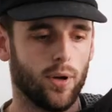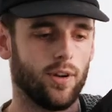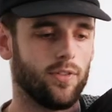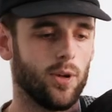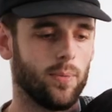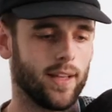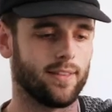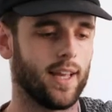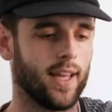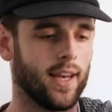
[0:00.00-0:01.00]
putting a few
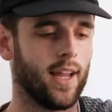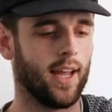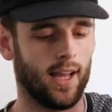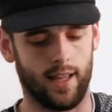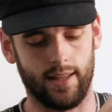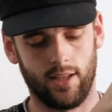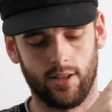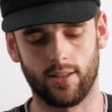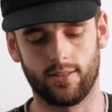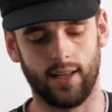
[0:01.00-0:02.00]
bits in. And then
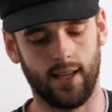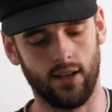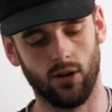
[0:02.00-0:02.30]
you can see